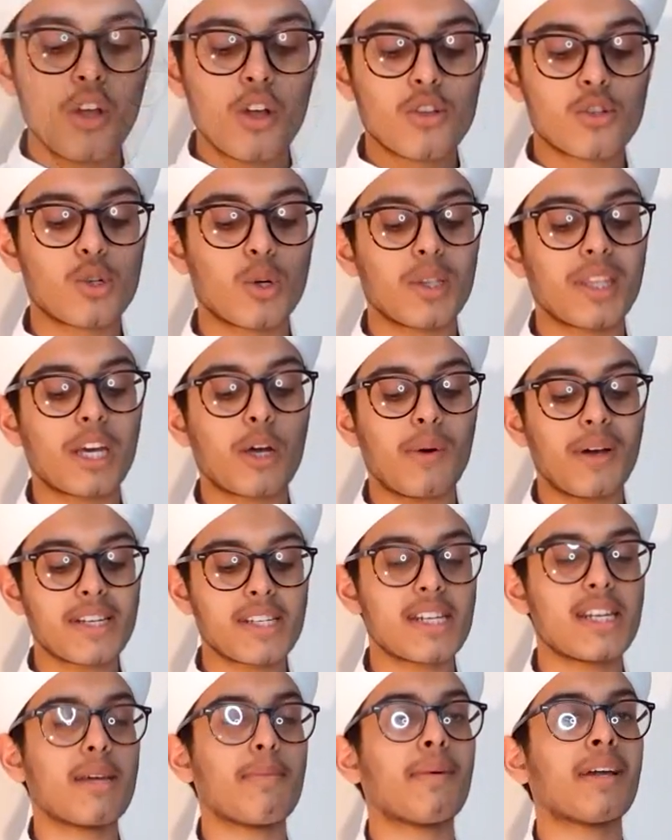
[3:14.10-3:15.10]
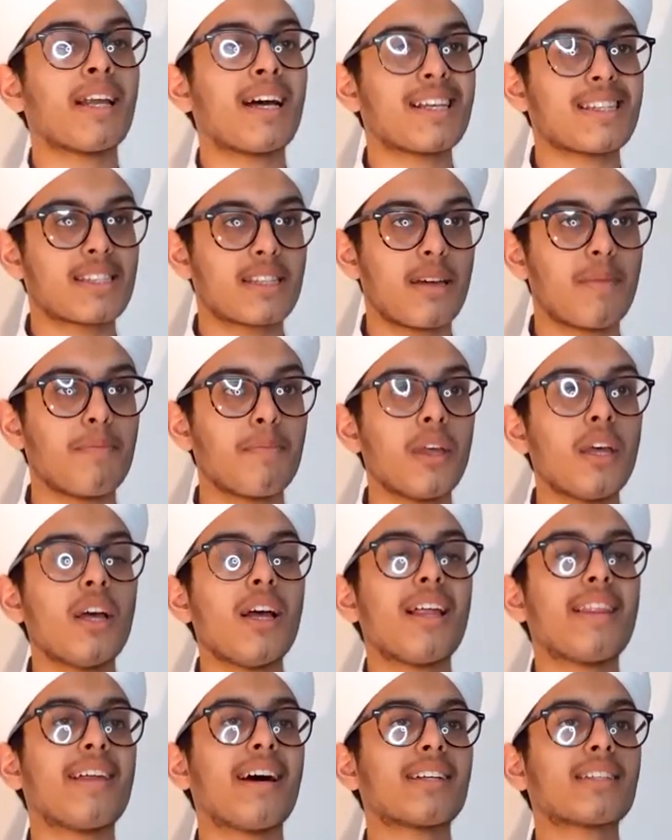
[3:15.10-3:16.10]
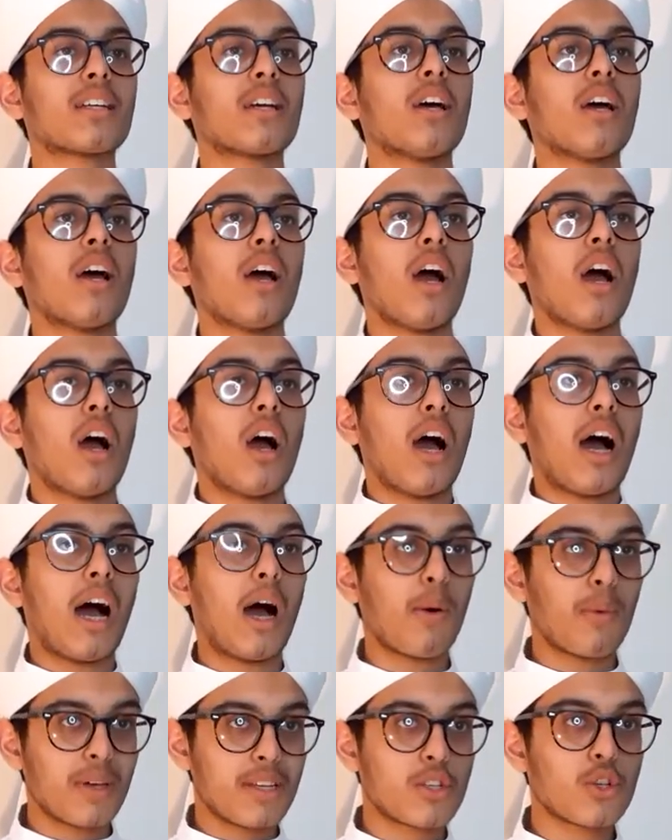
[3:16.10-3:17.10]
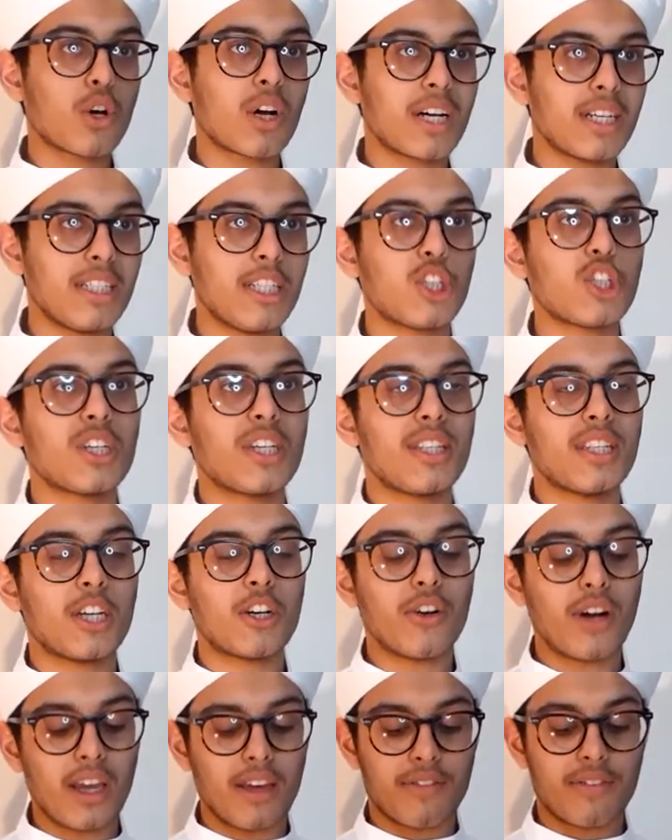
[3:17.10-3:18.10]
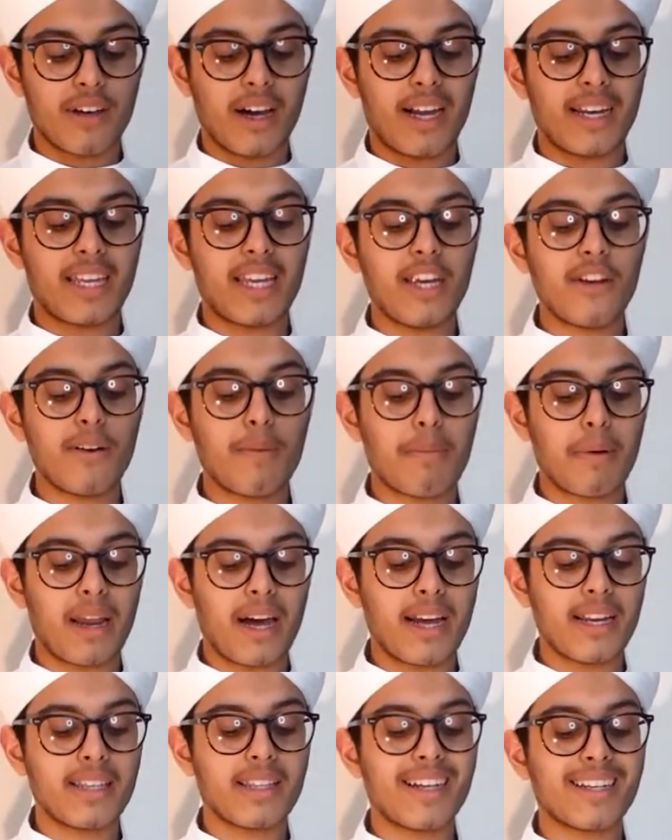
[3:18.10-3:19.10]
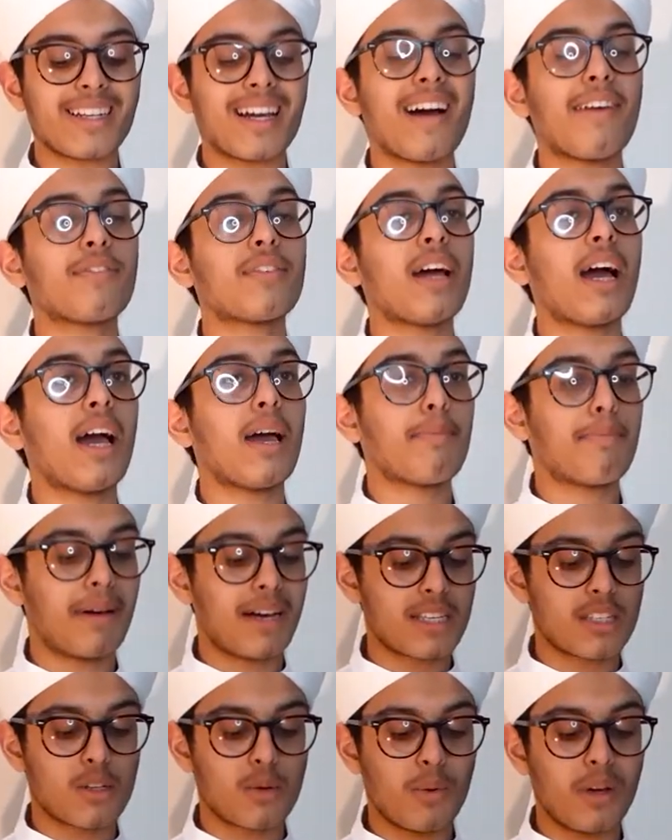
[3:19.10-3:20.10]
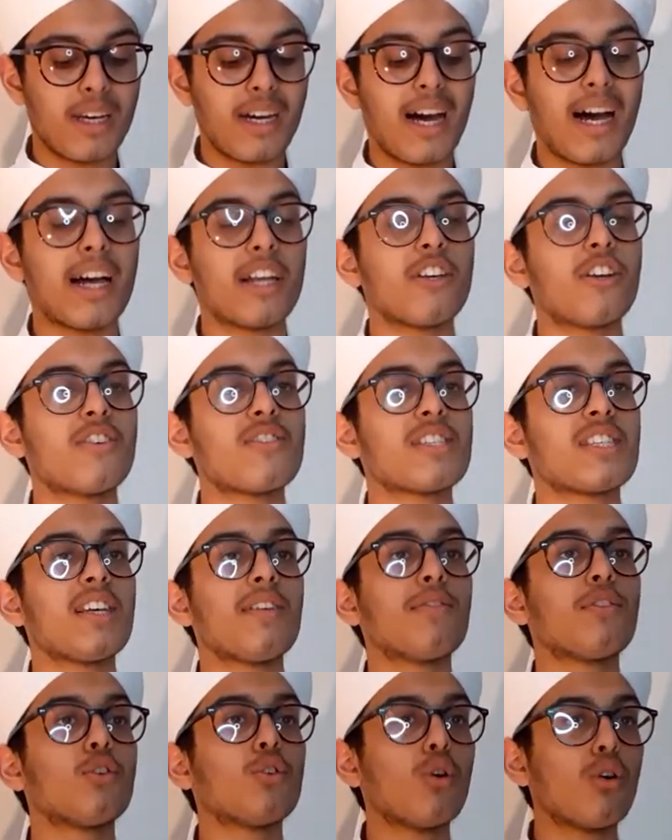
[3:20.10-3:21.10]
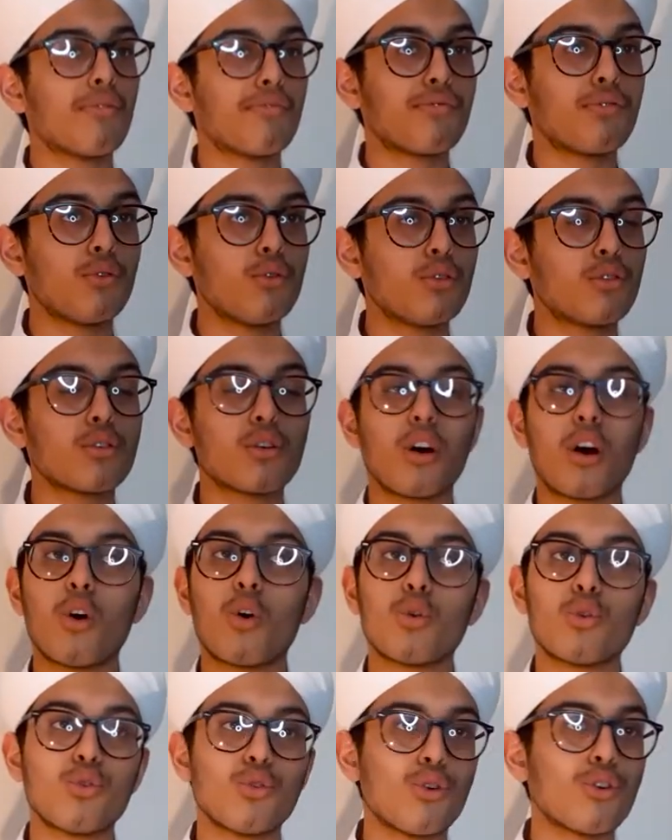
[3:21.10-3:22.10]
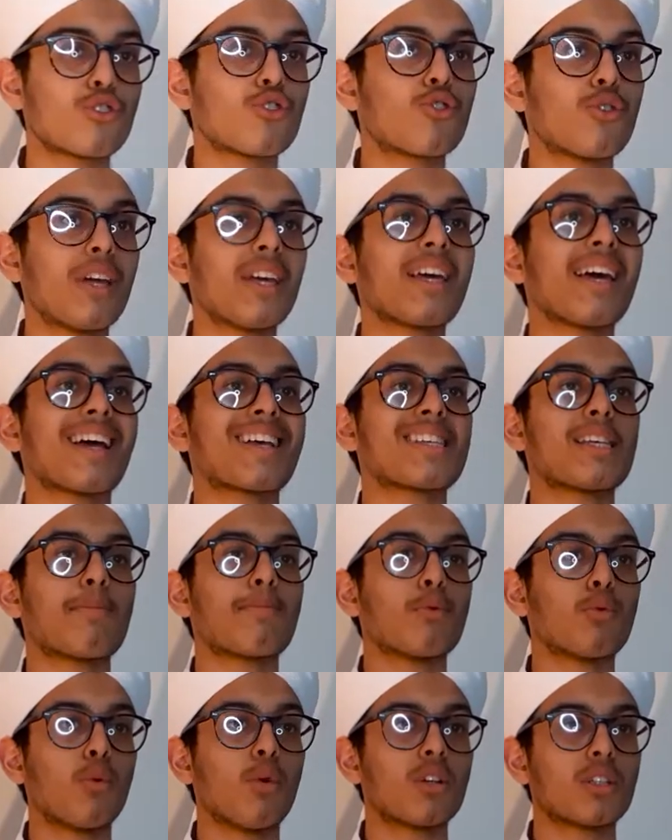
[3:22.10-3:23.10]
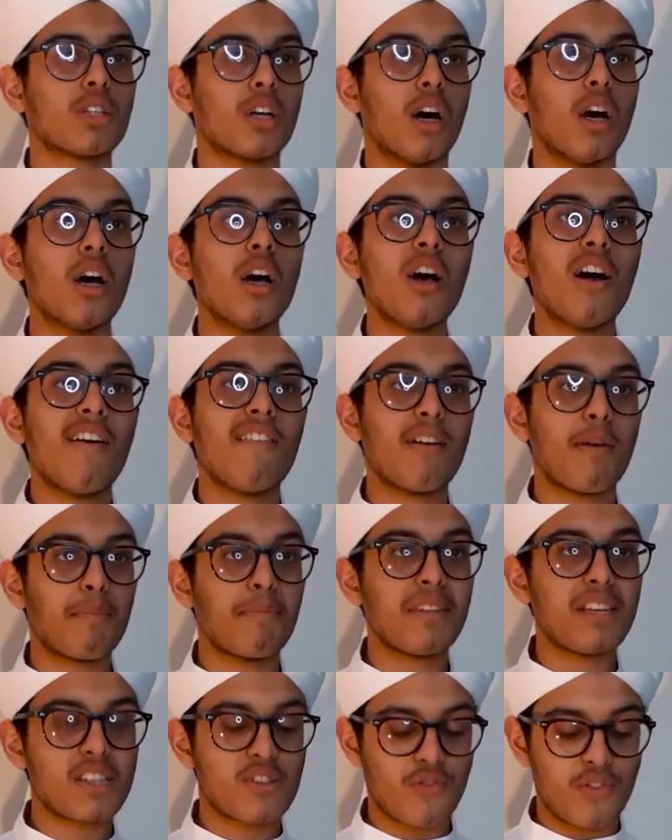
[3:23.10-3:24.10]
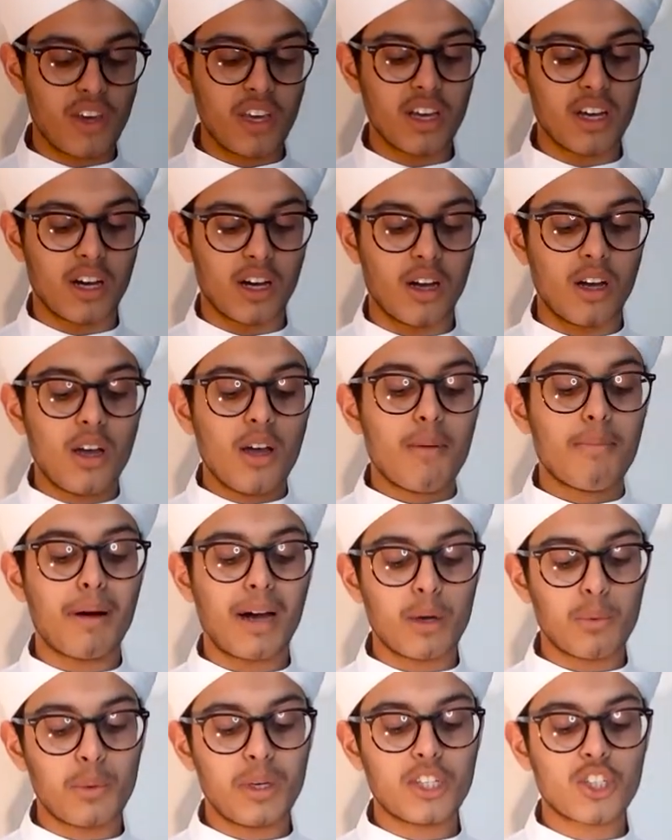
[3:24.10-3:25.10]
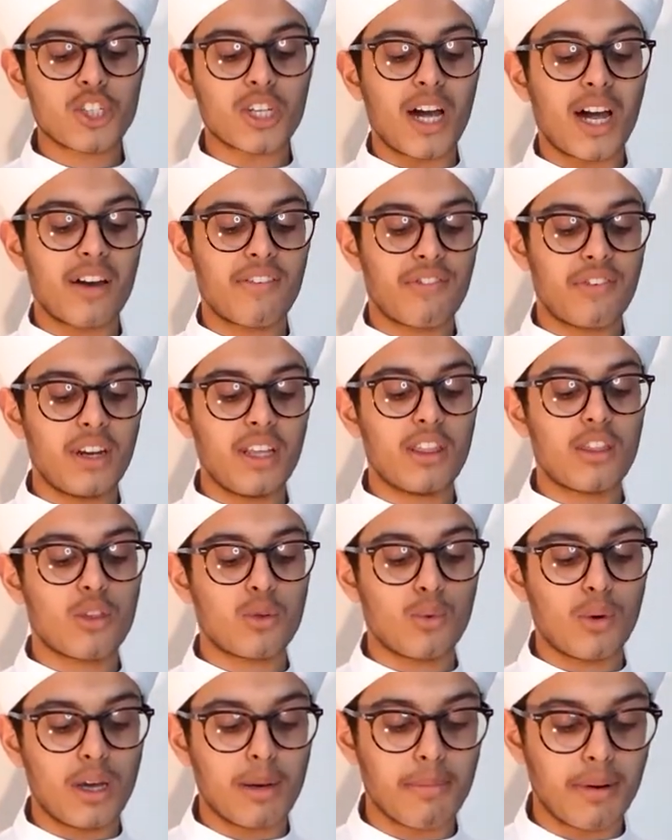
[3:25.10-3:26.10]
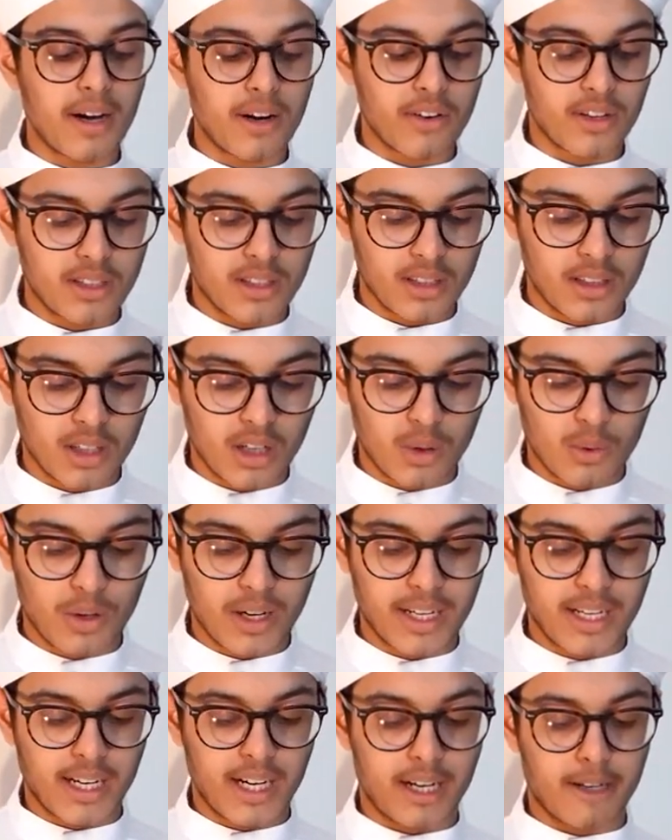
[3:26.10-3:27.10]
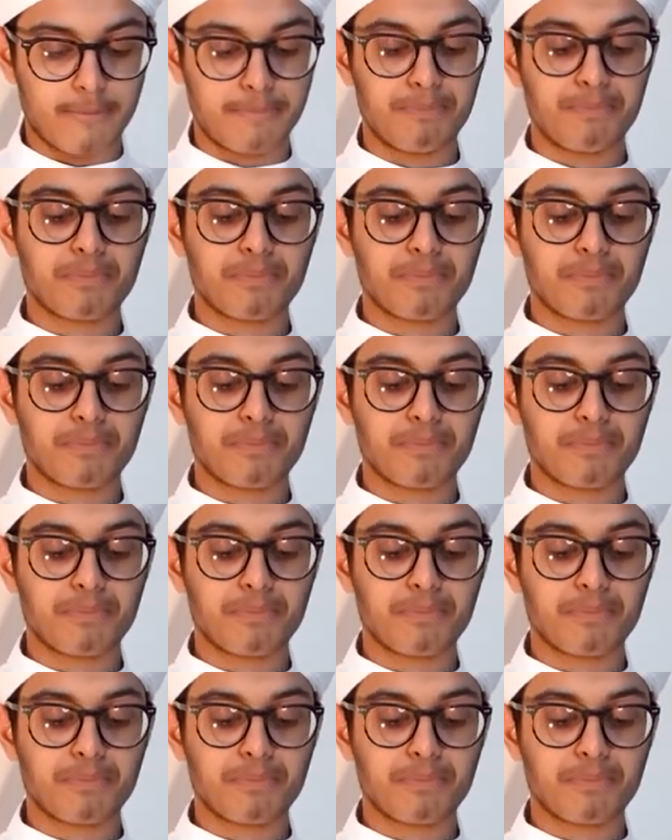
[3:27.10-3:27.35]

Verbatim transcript: So they questioned him and asked him that, how is your condition in the grave? And he replied that after I had passed away, I had not received no food or no drink except water from this finger by which I freed Thuwayba radiallahu anha.